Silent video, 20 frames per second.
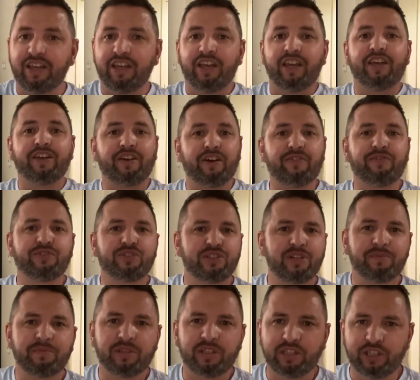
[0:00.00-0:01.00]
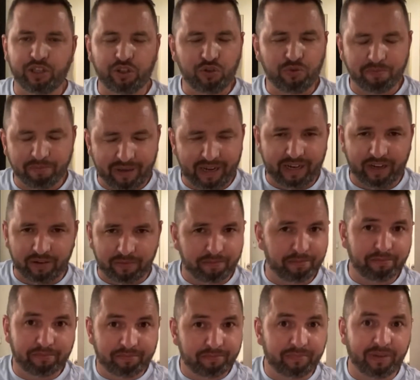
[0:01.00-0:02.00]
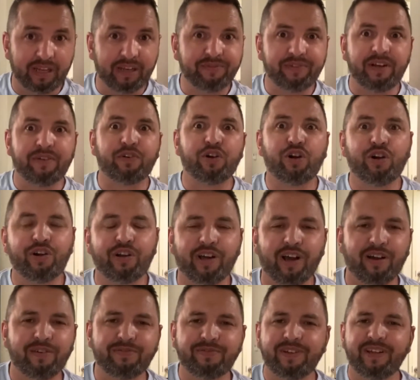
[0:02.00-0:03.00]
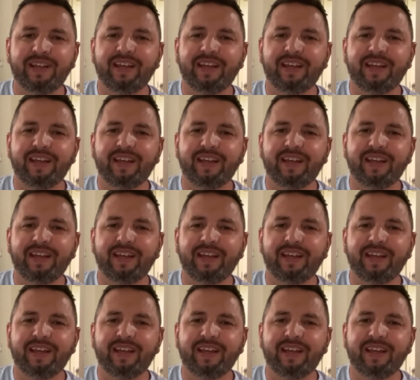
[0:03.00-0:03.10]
on something that you may or may have never heard of.